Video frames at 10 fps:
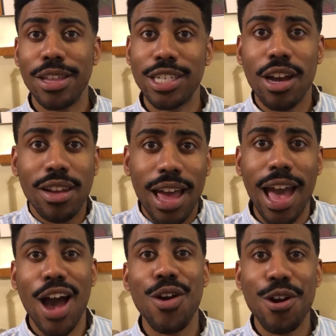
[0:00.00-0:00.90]
that y'all are
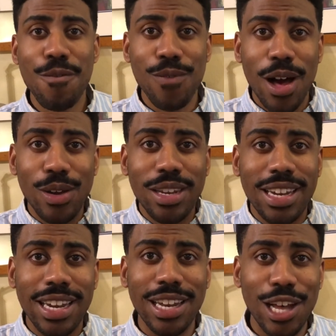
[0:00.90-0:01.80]
out here falling
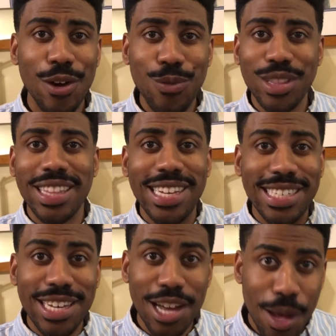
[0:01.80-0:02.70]
in love with these
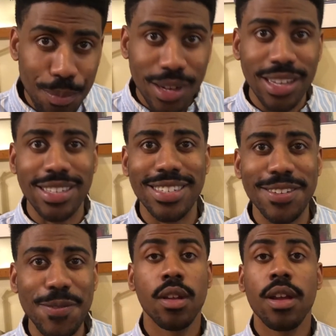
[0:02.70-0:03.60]
companies.
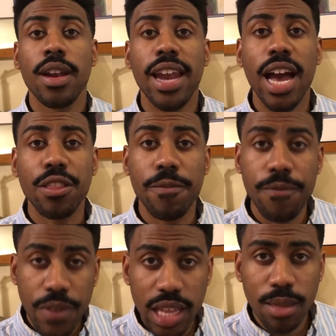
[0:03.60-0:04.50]
Now, the
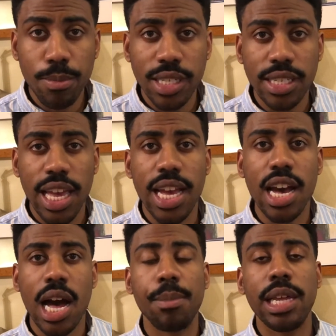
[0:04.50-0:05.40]
fifth mistake
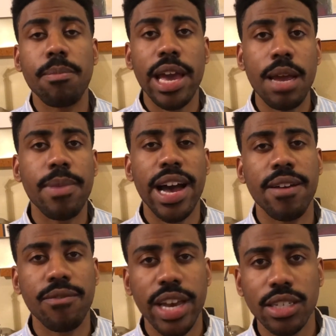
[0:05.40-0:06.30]
commonly made by
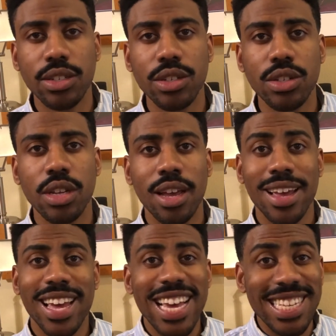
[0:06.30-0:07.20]
investors
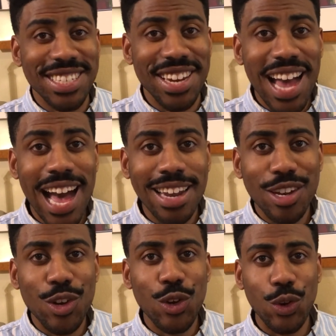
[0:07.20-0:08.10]
is not
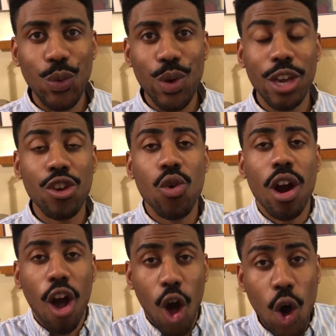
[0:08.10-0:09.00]
doing your
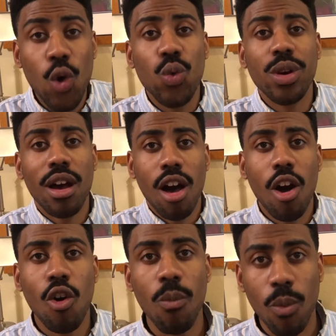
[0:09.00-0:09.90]
own
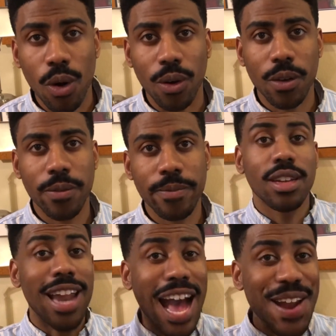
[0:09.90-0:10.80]
homework.
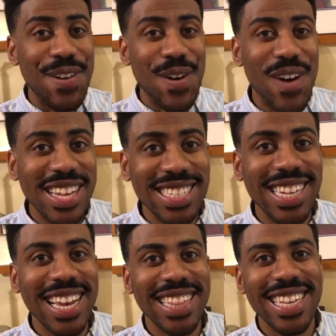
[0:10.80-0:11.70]
Now, I know I
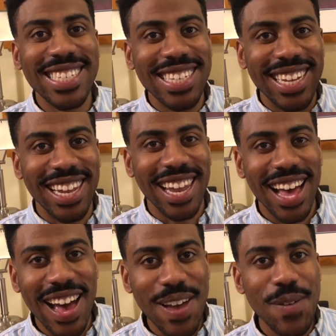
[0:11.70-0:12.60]
say this a
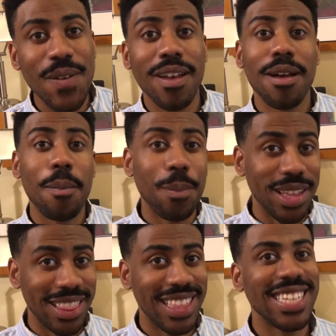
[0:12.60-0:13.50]
lot,
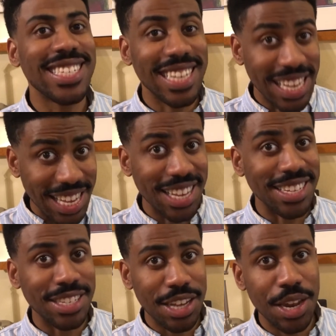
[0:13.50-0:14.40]
but this
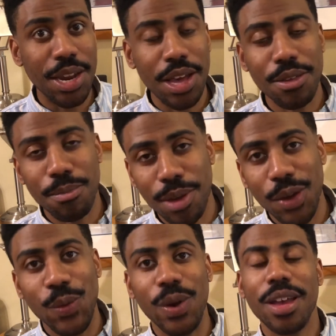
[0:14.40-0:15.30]
is another
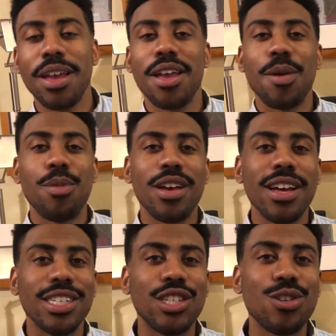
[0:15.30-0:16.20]
big one.
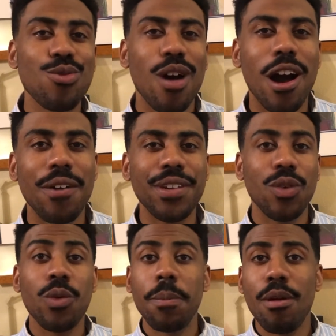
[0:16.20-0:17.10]
Because too often
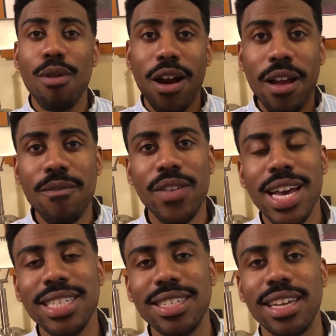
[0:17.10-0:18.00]
when people are
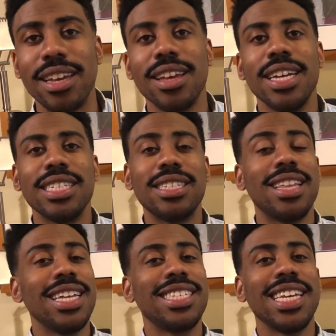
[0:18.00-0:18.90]
investing,
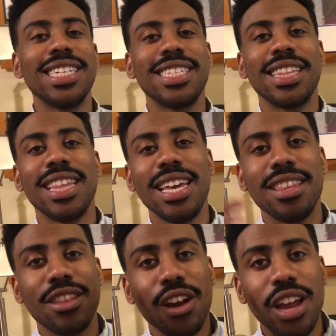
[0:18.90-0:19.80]
they tend to think
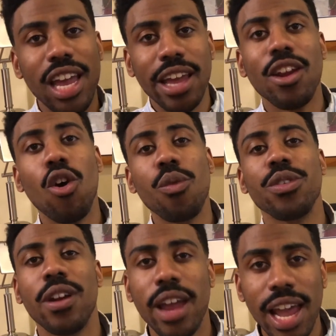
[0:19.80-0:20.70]
that they're in over
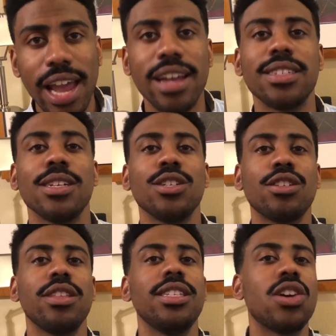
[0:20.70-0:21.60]
their heads, so
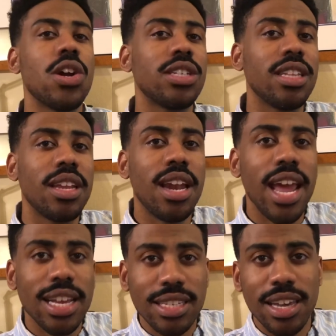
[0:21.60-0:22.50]
they turn to the
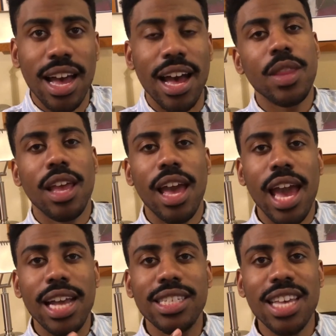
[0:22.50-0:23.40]
next guy
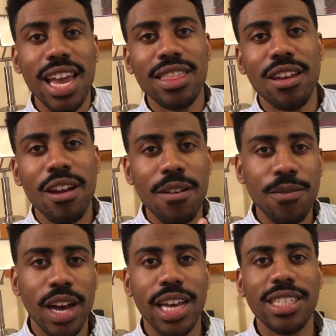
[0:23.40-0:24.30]
and take their
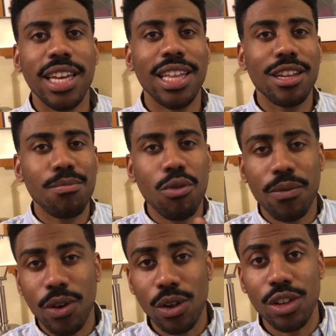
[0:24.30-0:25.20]
advice and their
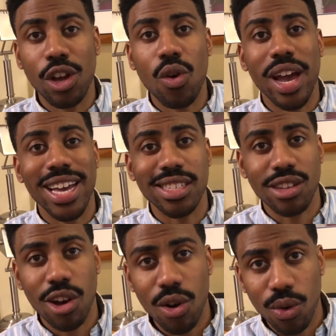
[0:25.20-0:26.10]
portfolio as
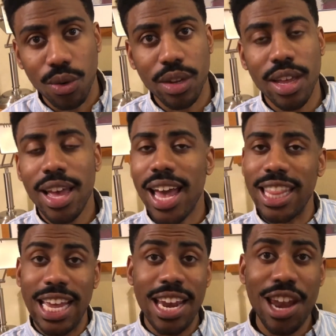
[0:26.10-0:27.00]
gold. And
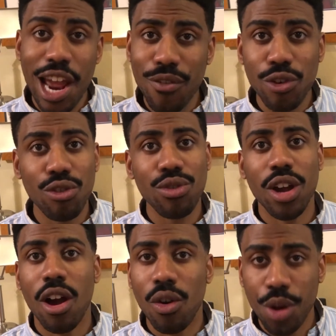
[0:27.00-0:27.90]
they never do
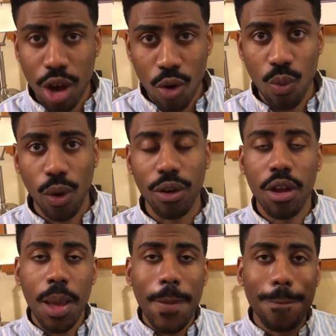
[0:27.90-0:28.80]
their own homework.
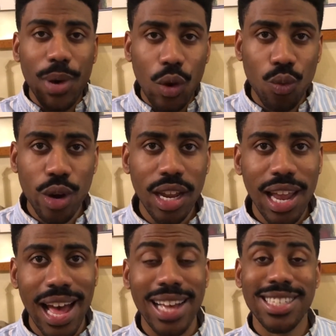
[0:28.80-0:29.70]
But
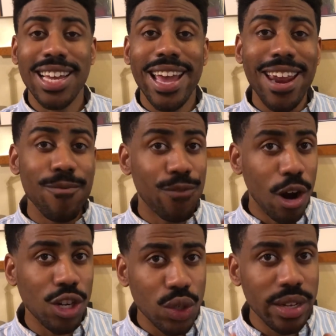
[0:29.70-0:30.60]
realize, in
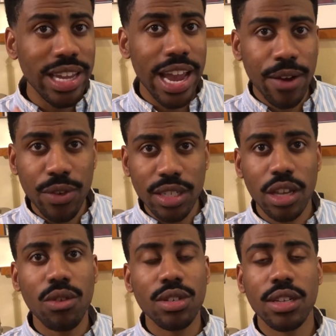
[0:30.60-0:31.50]
virtually every
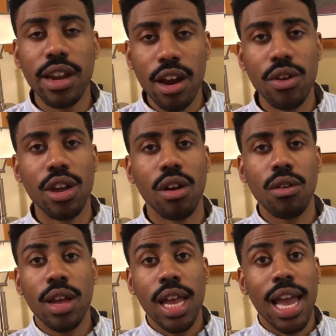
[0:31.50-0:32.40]
single scenario,
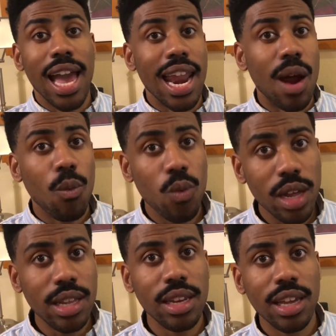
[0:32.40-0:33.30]
and I'm
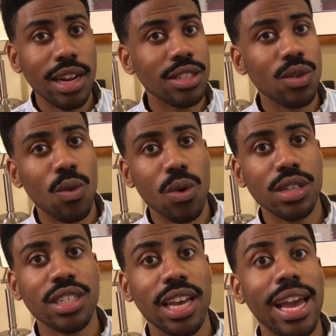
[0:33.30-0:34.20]
really leaning towards
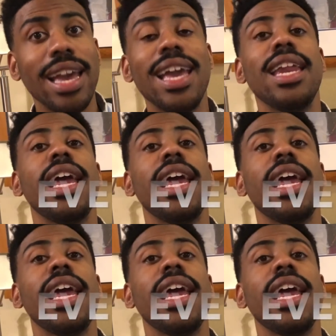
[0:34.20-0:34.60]
saying in